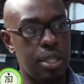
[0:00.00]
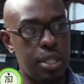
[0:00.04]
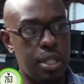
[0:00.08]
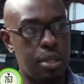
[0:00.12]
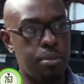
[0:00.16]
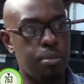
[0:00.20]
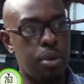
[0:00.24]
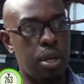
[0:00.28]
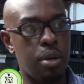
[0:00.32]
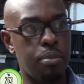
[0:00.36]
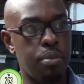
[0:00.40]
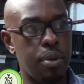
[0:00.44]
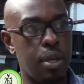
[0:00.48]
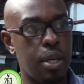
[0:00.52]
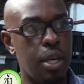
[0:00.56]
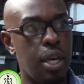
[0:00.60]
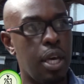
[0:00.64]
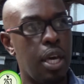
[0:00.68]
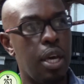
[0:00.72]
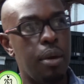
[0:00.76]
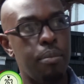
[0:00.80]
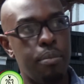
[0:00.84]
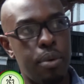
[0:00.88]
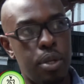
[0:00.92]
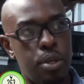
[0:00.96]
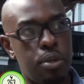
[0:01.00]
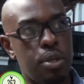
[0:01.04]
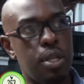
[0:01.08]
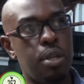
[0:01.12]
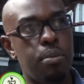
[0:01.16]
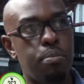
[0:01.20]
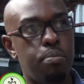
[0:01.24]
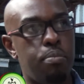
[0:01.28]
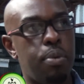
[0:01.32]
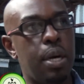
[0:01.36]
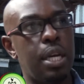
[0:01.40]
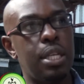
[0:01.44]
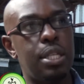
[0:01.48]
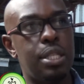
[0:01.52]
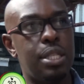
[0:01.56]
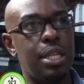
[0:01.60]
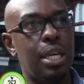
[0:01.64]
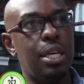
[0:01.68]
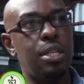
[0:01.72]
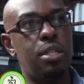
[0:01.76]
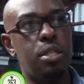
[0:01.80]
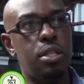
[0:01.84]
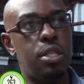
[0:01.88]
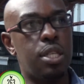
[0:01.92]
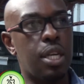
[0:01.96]
in Zimbabwe, but do it in
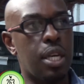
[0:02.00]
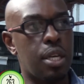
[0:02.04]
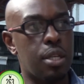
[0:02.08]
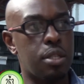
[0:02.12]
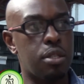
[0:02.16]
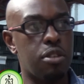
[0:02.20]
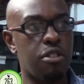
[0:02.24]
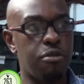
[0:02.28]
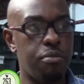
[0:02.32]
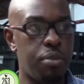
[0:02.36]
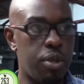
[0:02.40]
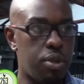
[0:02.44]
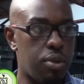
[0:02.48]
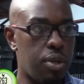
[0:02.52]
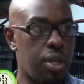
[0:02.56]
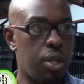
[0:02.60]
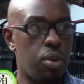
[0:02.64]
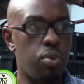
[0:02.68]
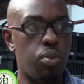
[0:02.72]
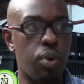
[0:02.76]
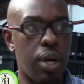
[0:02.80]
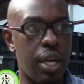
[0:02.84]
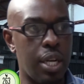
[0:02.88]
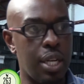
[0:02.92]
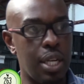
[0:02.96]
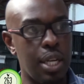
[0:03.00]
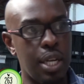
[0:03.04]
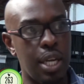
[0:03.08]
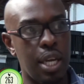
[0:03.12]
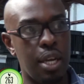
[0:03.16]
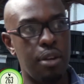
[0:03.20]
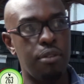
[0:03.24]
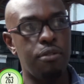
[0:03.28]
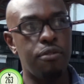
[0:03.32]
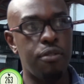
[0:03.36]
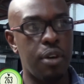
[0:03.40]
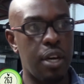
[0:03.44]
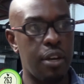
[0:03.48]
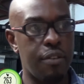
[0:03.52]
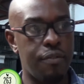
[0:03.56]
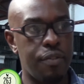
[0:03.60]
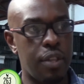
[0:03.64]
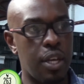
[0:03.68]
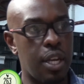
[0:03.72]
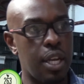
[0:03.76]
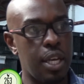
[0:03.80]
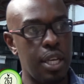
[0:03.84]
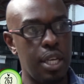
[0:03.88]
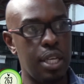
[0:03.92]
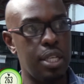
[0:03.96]
bite-sized chunks of between 1 and 5
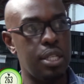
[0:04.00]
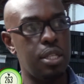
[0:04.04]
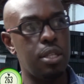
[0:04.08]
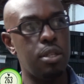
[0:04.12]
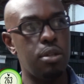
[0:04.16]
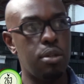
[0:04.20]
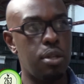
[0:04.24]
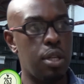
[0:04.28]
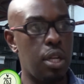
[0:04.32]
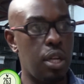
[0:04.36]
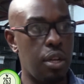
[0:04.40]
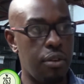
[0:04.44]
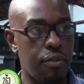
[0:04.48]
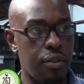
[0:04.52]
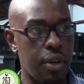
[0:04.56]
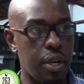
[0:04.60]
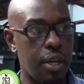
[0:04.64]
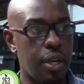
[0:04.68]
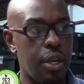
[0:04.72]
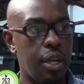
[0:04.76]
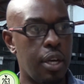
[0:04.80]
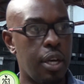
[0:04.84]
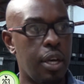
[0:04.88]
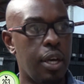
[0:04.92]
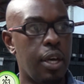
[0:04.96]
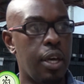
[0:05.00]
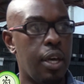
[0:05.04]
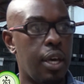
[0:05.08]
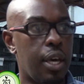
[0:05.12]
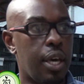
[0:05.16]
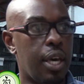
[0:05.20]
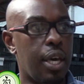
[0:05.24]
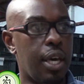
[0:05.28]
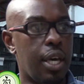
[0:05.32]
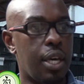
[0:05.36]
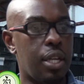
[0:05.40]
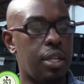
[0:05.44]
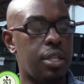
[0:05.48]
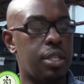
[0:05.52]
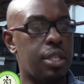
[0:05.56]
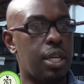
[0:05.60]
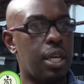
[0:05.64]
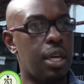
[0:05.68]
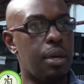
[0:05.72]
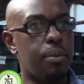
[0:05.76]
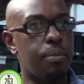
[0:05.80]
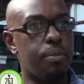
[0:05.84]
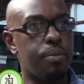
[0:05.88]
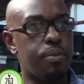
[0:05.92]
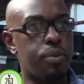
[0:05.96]
that are easy to deliver.
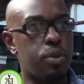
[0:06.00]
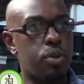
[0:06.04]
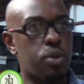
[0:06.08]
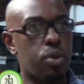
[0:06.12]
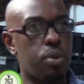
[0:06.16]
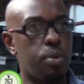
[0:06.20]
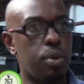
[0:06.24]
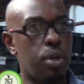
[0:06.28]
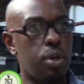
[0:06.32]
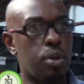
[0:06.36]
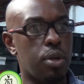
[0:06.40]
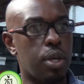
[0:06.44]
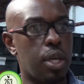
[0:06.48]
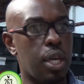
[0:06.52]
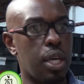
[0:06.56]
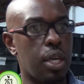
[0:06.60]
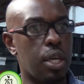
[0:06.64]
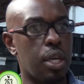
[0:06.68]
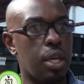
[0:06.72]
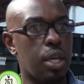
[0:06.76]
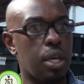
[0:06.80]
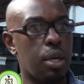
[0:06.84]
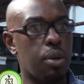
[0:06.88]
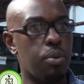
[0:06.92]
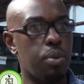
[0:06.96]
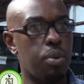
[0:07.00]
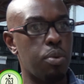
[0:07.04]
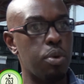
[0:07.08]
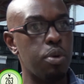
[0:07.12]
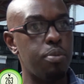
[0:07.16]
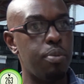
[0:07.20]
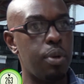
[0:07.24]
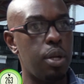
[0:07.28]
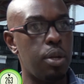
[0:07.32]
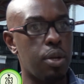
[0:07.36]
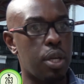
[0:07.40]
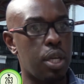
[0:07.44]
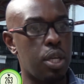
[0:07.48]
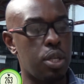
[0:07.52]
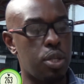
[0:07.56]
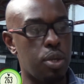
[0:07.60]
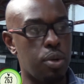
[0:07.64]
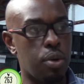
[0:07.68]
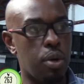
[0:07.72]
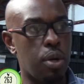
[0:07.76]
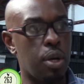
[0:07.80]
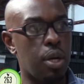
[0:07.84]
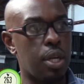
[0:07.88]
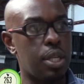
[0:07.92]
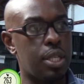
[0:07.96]
And so we would be looking to
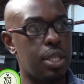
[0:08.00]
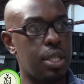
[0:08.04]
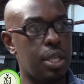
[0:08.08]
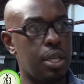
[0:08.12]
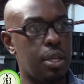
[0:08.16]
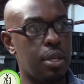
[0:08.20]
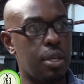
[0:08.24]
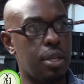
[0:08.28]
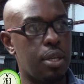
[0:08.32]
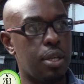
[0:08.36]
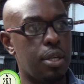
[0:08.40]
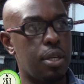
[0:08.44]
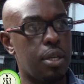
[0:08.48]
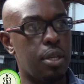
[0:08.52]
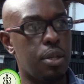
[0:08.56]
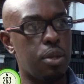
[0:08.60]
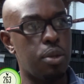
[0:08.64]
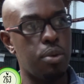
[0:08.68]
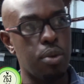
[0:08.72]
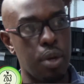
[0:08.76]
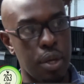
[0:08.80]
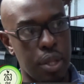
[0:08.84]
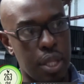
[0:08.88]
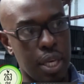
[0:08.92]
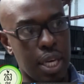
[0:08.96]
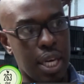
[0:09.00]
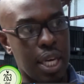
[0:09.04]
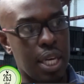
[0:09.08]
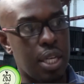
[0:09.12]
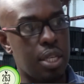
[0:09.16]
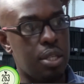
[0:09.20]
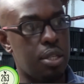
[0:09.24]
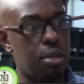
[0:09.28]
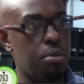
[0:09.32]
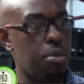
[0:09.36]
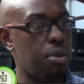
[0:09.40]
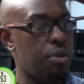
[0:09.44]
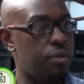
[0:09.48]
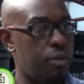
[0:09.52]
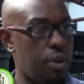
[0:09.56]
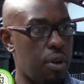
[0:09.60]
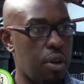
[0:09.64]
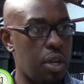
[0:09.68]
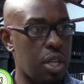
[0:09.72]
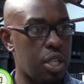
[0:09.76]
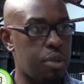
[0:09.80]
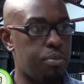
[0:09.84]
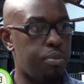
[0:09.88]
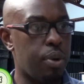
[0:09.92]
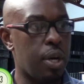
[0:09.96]
roll out throughout the country with
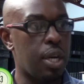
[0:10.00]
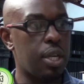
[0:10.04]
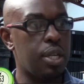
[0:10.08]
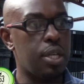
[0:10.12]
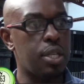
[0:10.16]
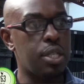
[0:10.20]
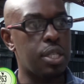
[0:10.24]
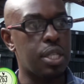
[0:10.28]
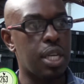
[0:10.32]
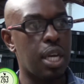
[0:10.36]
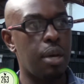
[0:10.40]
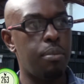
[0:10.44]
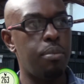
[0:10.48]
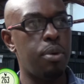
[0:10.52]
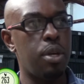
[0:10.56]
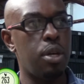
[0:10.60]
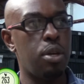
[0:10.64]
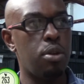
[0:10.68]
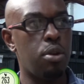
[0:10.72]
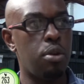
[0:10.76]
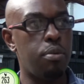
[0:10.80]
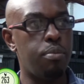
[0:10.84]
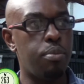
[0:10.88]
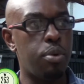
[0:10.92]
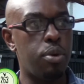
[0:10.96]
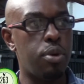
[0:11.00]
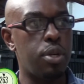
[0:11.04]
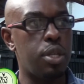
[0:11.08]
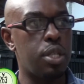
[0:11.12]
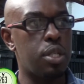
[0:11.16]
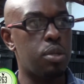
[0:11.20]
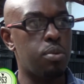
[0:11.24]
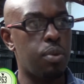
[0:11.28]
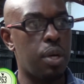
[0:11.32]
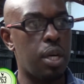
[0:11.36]
various partners coming in on board as